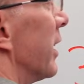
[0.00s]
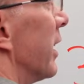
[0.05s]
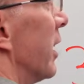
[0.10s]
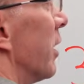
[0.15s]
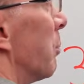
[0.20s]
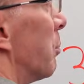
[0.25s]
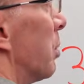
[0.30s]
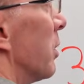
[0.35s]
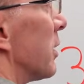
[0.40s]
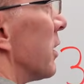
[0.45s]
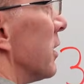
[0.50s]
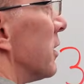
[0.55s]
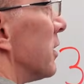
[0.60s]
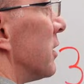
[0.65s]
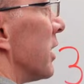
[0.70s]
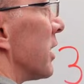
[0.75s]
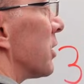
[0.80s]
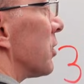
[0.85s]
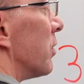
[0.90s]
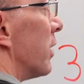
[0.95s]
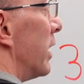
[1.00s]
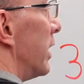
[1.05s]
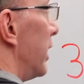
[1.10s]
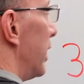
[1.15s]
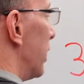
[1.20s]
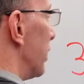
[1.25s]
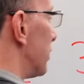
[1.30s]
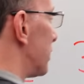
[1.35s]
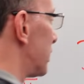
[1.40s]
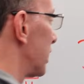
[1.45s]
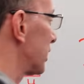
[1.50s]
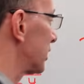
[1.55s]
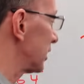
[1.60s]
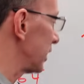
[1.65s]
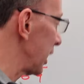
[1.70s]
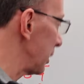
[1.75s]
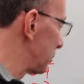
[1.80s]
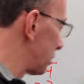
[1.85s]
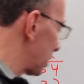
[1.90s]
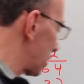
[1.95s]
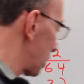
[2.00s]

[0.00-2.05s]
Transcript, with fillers: here, put the 6 right here. 6 times